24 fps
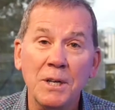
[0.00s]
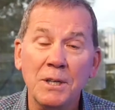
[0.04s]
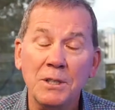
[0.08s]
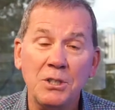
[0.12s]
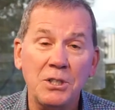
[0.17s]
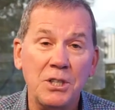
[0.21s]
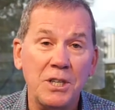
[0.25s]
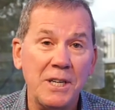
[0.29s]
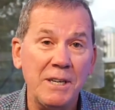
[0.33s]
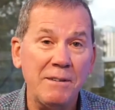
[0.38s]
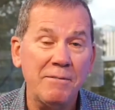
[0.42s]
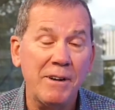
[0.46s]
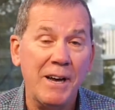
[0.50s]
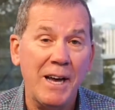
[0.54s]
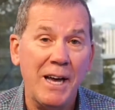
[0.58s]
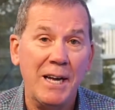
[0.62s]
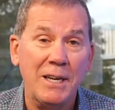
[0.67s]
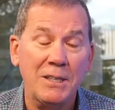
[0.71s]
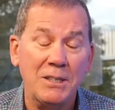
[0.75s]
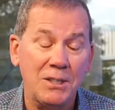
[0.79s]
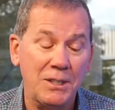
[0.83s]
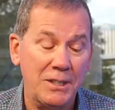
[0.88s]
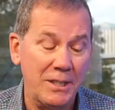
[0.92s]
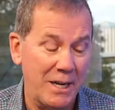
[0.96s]
Steve
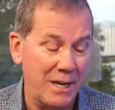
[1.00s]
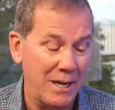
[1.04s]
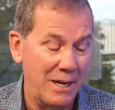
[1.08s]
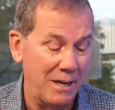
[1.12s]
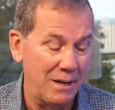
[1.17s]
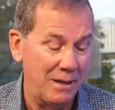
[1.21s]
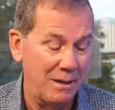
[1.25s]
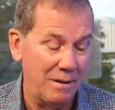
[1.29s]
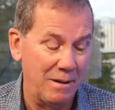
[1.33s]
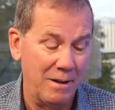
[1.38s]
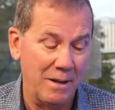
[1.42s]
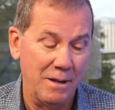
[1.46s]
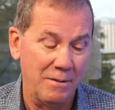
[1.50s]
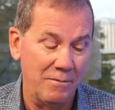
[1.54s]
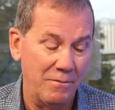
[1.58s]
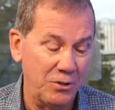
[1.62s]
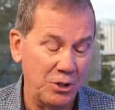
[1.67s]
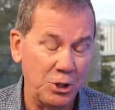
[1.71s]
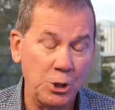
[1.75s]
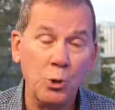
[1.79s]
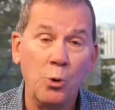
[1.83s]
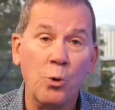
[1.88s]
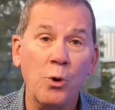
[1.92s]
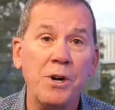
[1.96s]
has uh, a
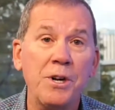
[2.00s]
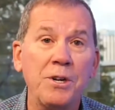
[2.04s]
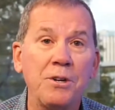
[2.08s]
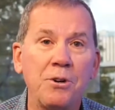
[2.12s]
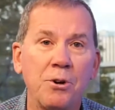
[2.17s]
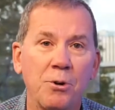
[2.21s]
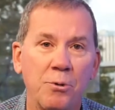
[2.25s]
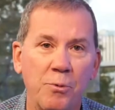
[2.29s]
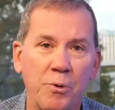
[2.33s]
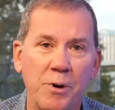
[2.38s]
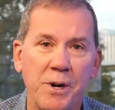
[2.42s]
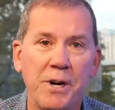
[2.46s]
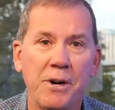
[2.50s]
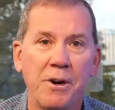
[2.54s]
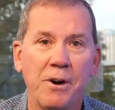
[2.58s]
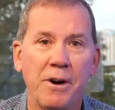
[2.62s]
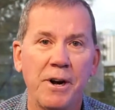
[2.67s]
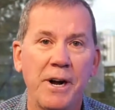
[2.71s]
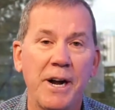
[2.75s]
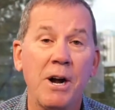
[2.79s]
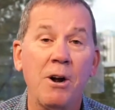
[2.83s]
storied career,